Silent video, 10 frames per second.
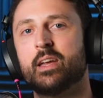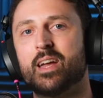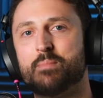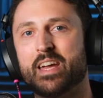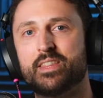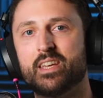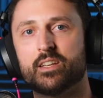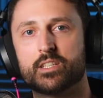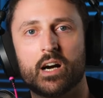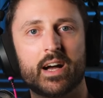and make the
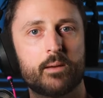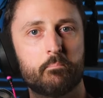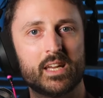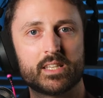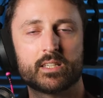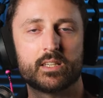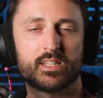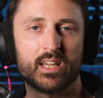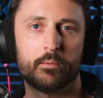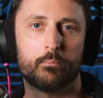entire mix
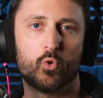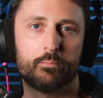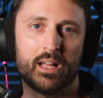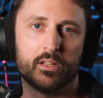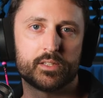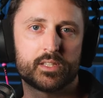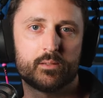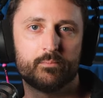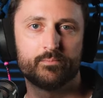sound more balanced.